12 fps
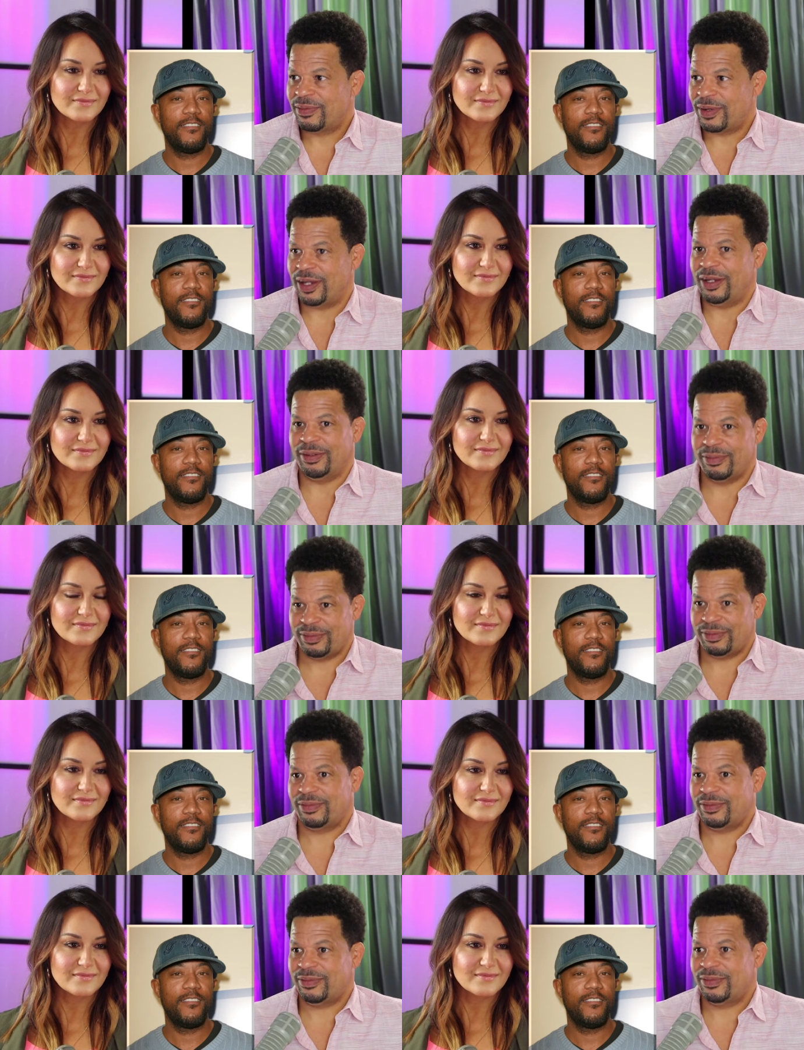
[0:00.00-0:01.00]
Speaker 1: like,
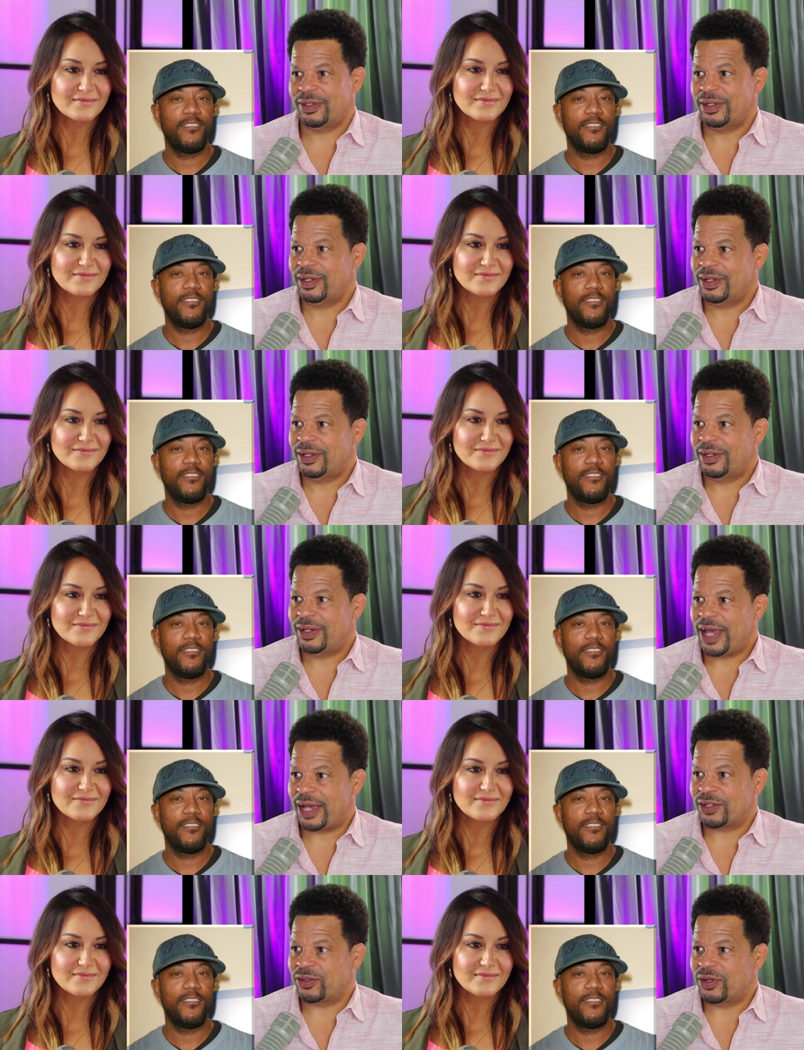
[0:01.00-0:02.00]

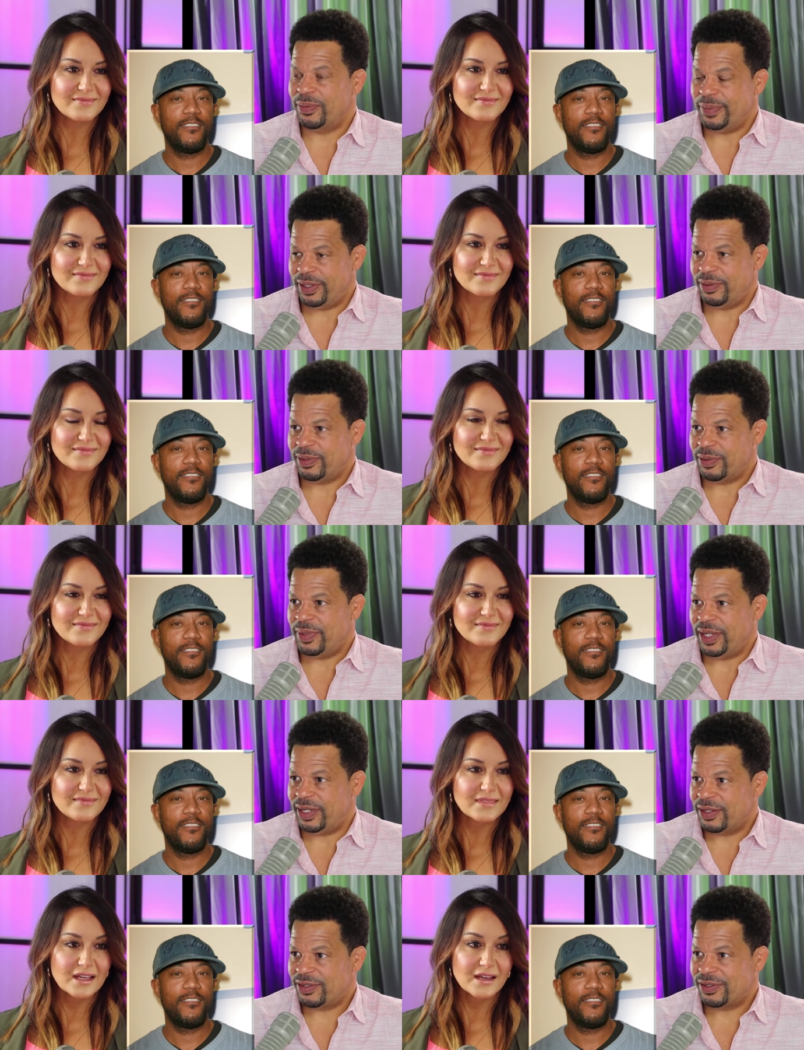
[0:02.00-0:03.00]
actor, I mean,
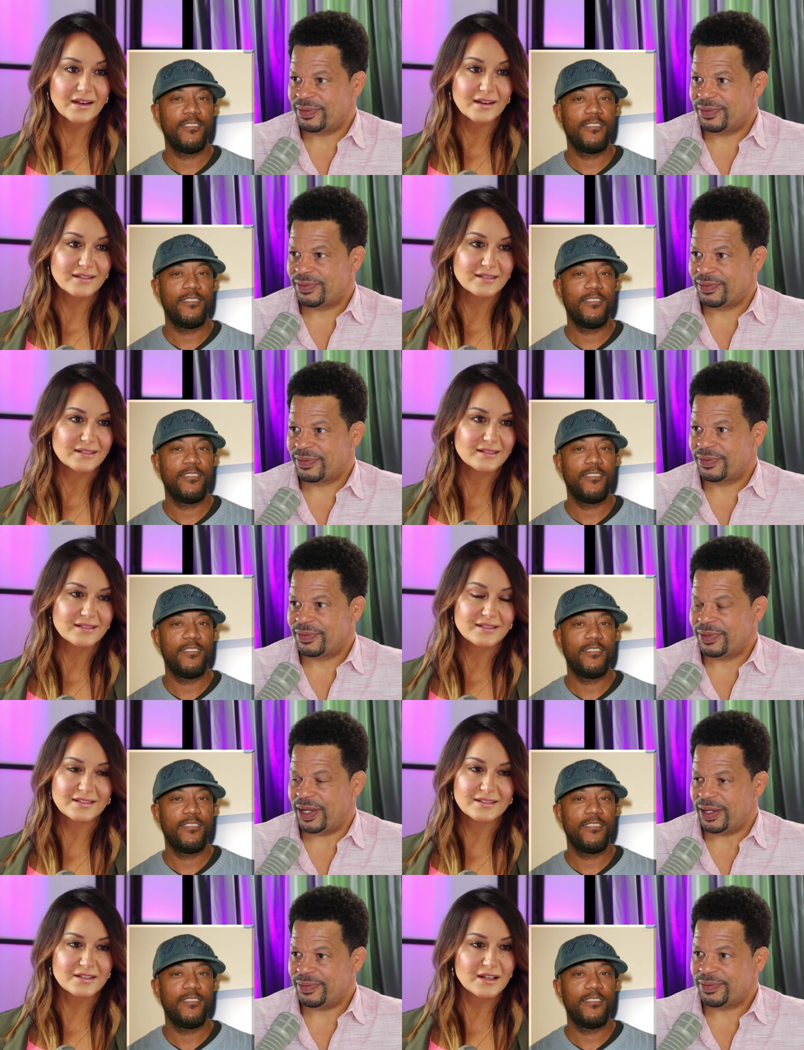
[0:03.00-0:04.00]
comedians.
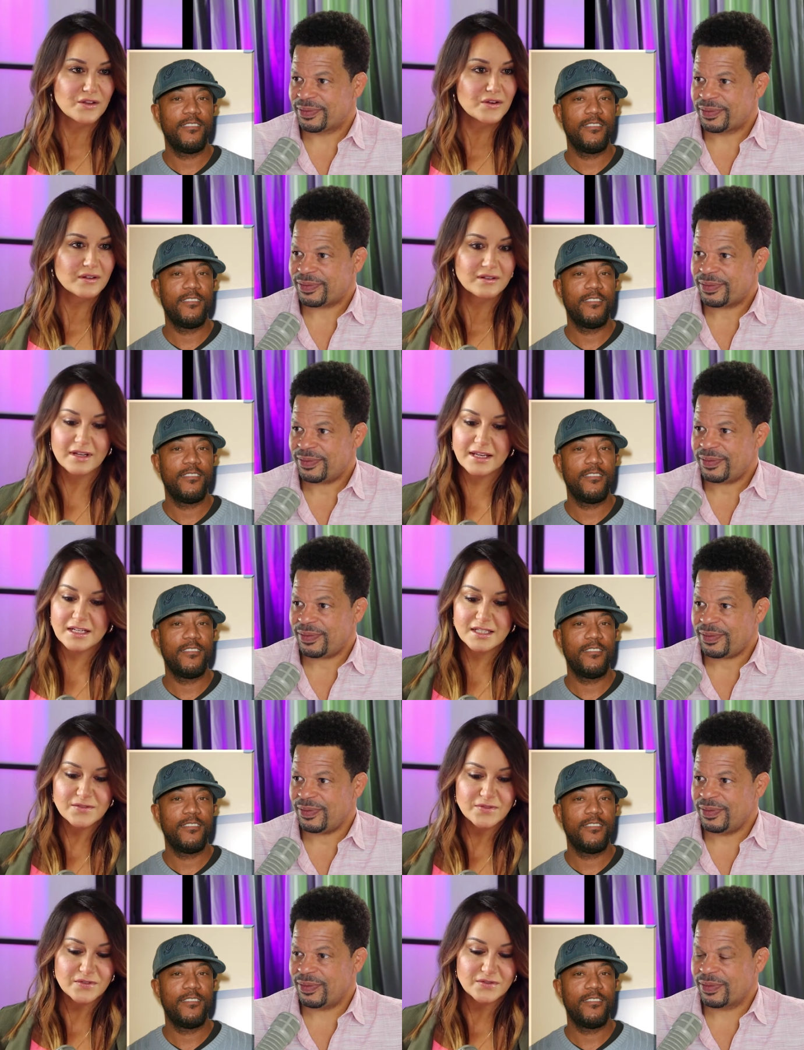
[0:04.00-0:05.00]
Yeah. yeah. Another in
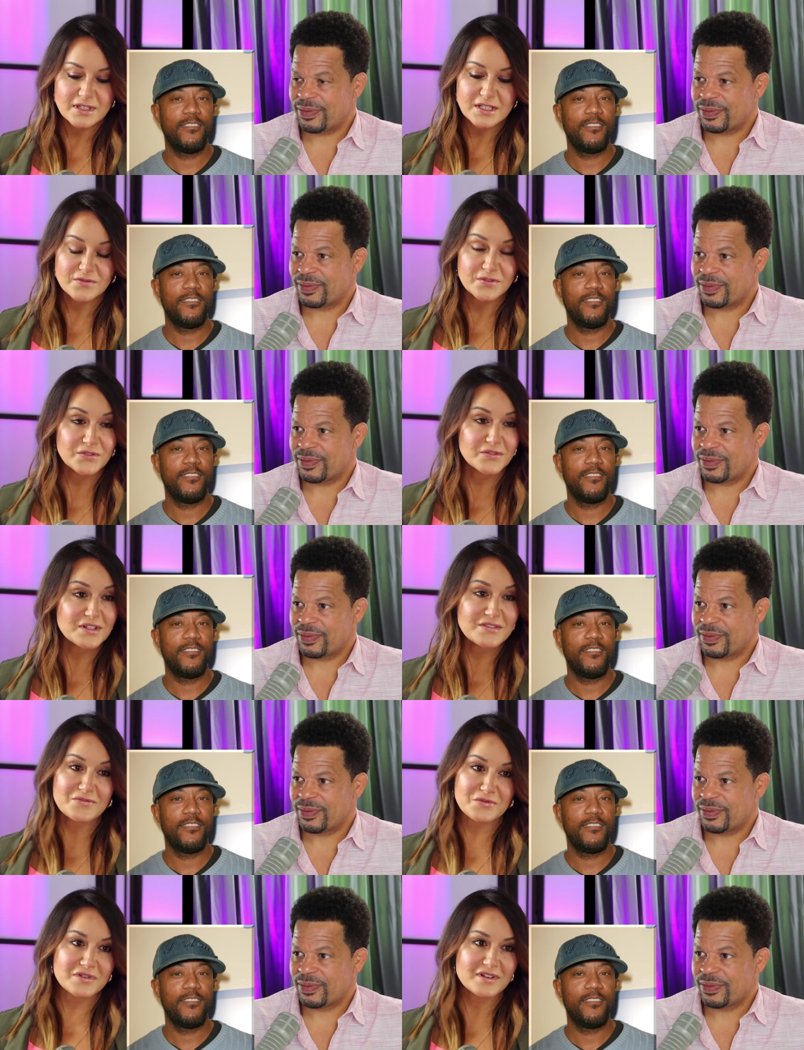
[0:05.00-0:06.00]
his
Speaker 2: 50s,
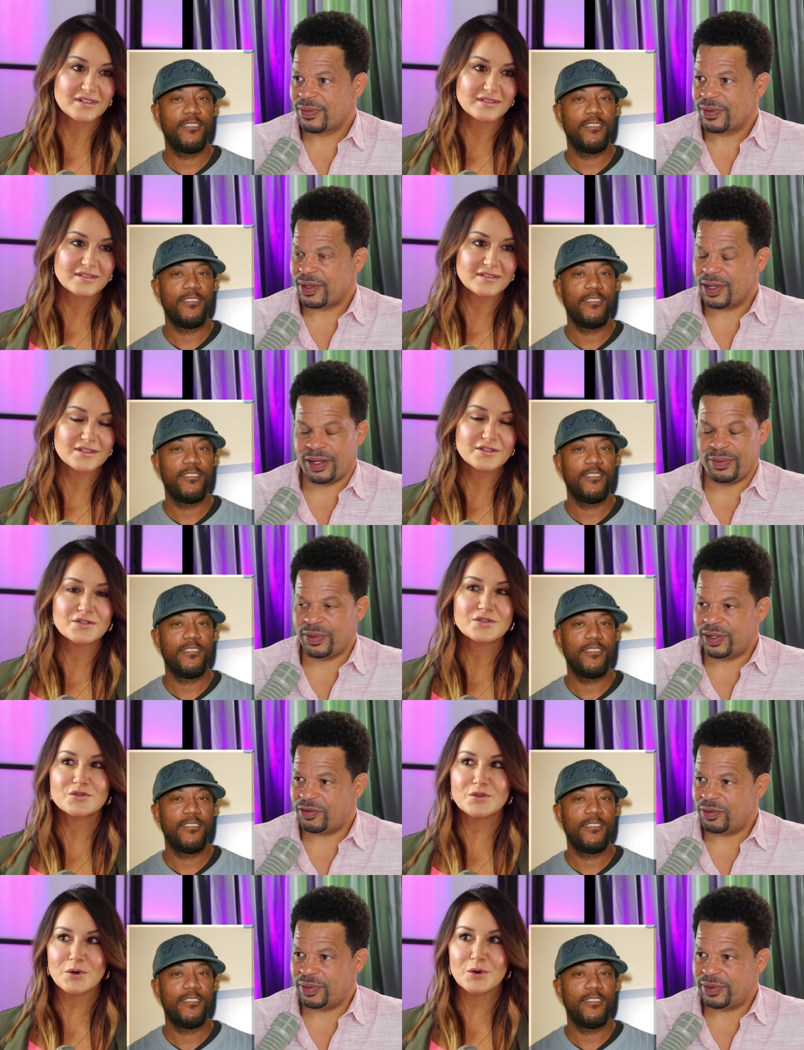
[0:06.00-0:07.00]
54.
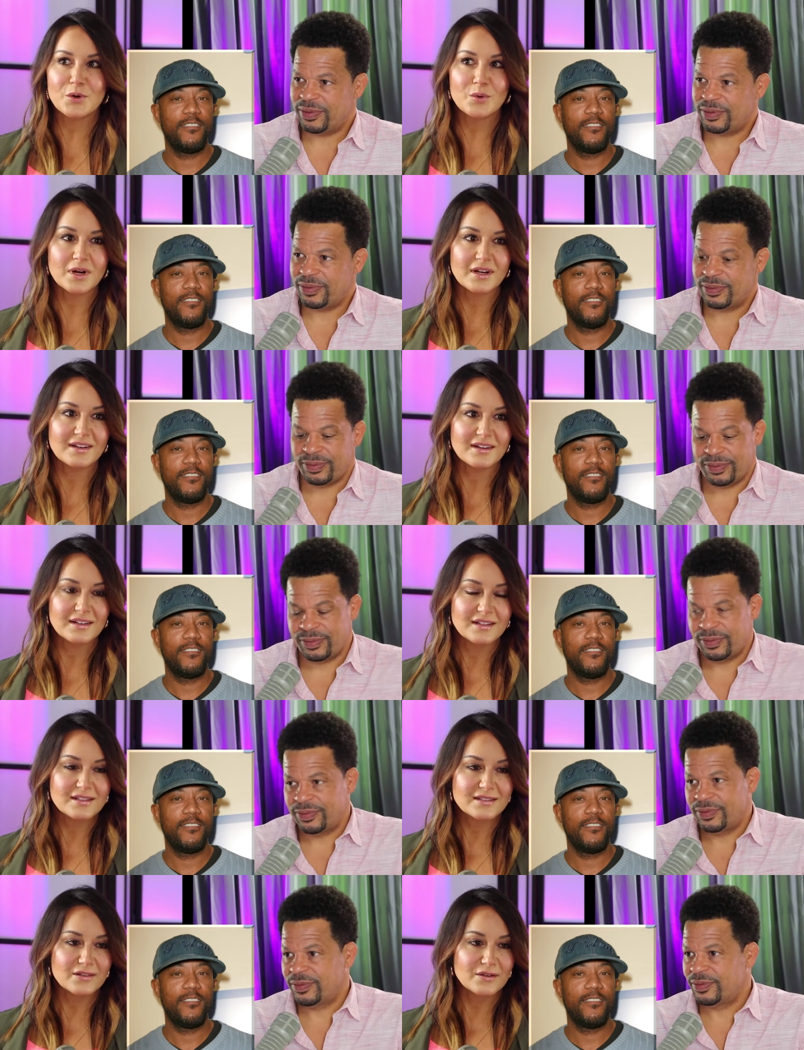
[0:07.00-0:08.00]
Unbelievable.
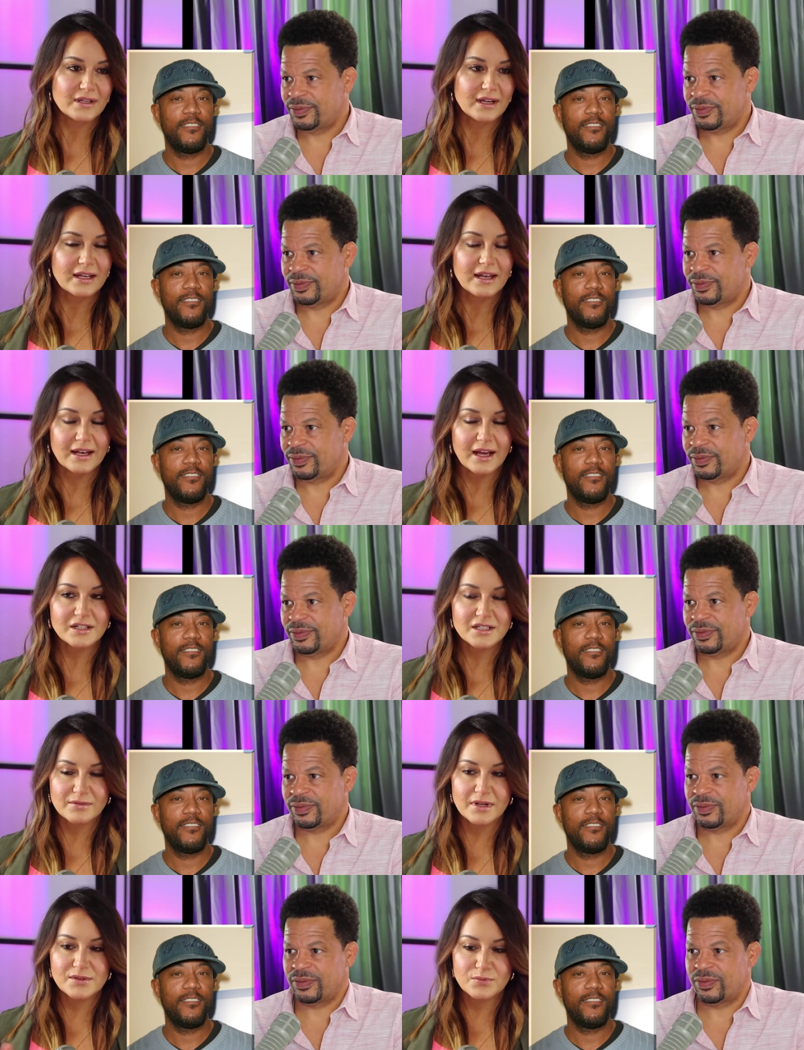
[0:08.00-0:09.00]
So, so young. And, and
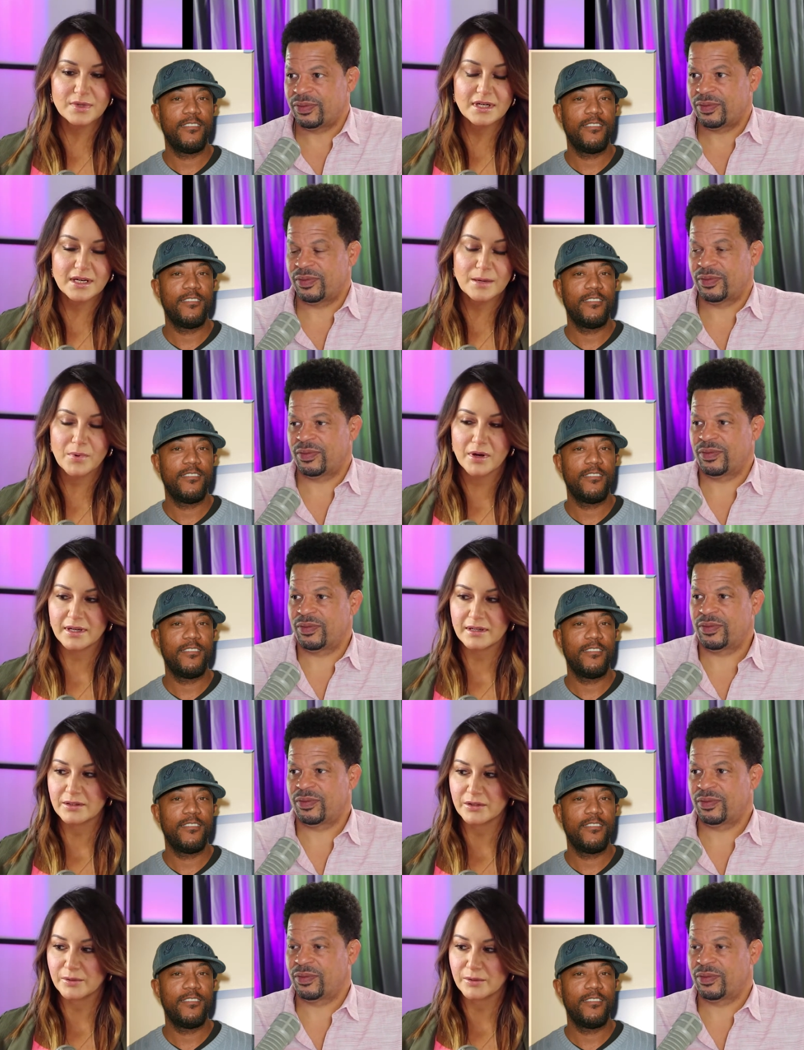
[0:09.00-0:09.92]
actually, when I was reading up on it a